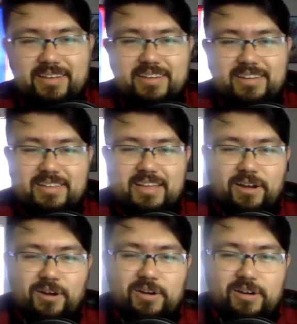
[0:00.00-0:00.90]
like
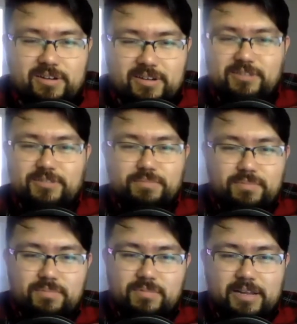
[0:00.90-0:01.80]
are a little
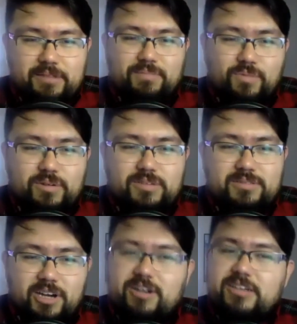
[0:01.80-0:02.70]
like more
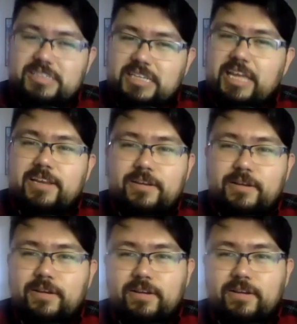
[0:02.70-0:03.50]
darker skin,